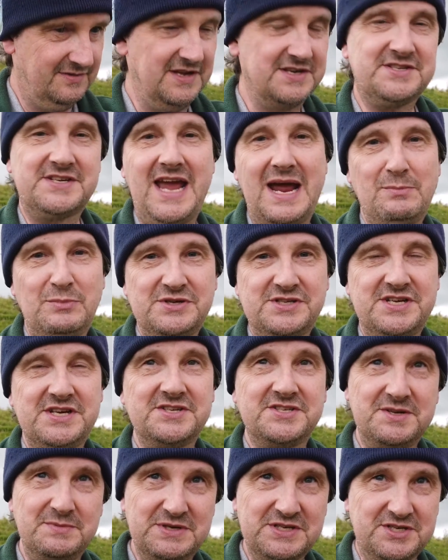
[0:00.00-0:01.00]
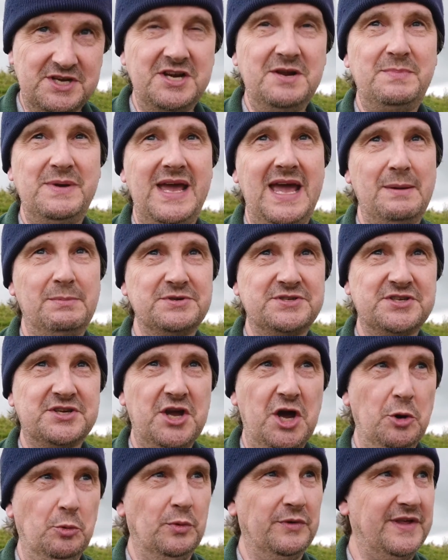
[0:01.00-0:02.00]
this camera system is going to be able to
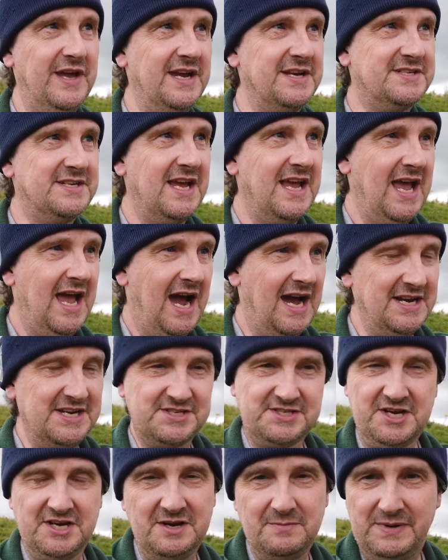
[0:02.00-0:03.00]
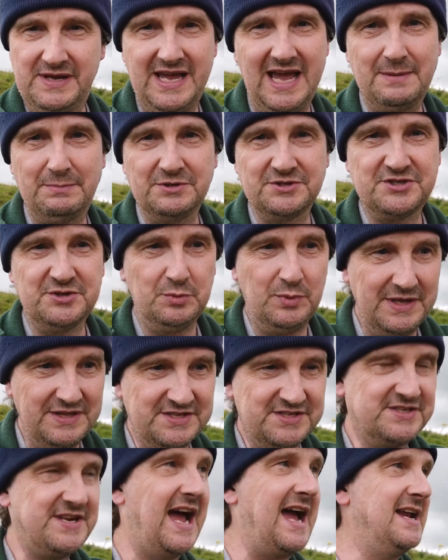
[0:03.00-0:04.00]
cope with it, and it's going to be able to
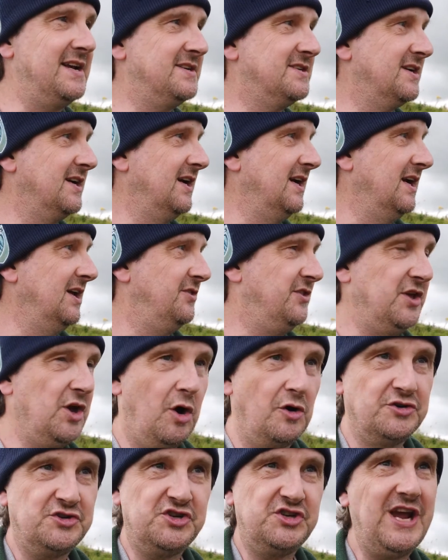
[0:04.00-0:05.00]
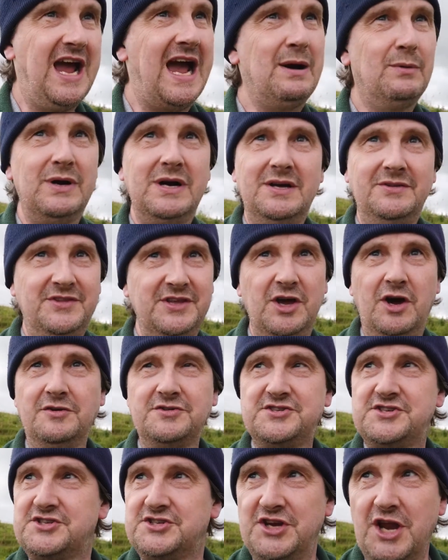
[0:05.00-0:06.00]
withstand the odd shower, the
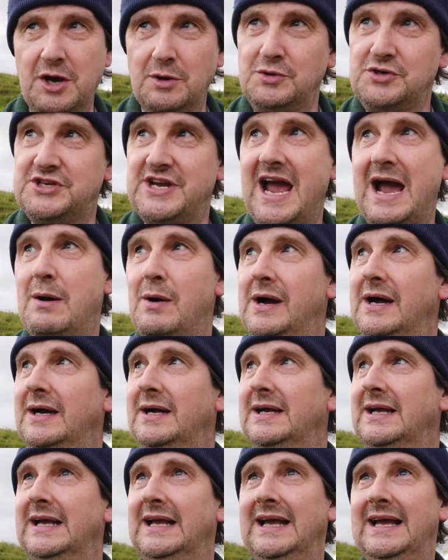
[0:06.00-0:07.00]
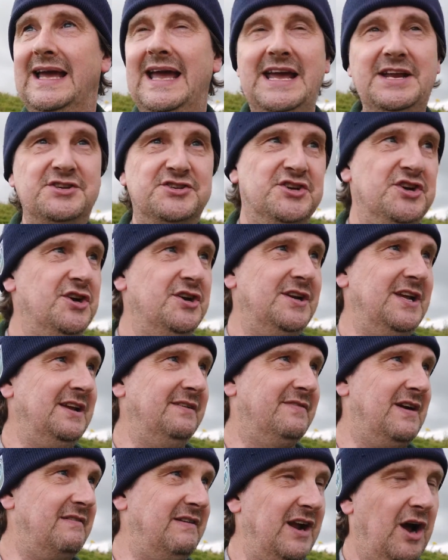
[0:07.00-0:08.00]
odd snow shower, it
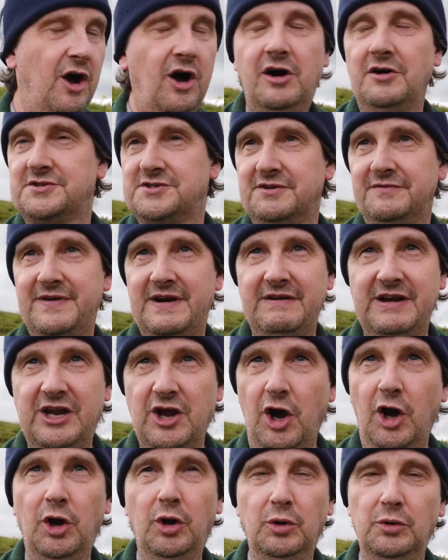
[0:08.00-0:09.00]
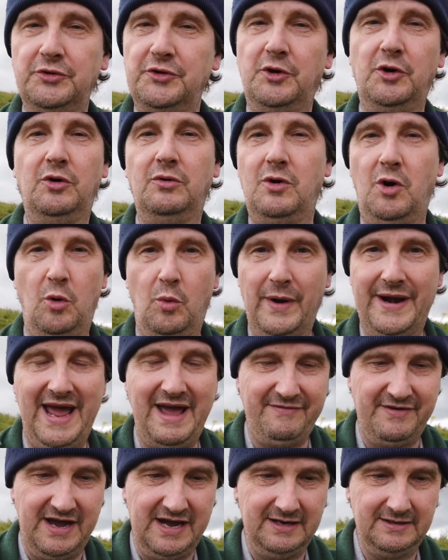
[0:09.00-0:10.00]
turning very hot or very cold or
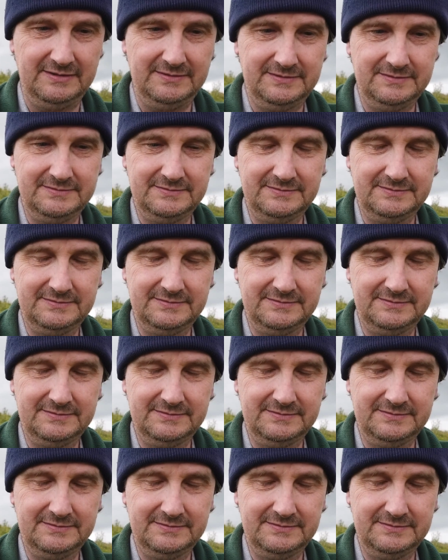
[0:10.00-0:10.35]
whatever.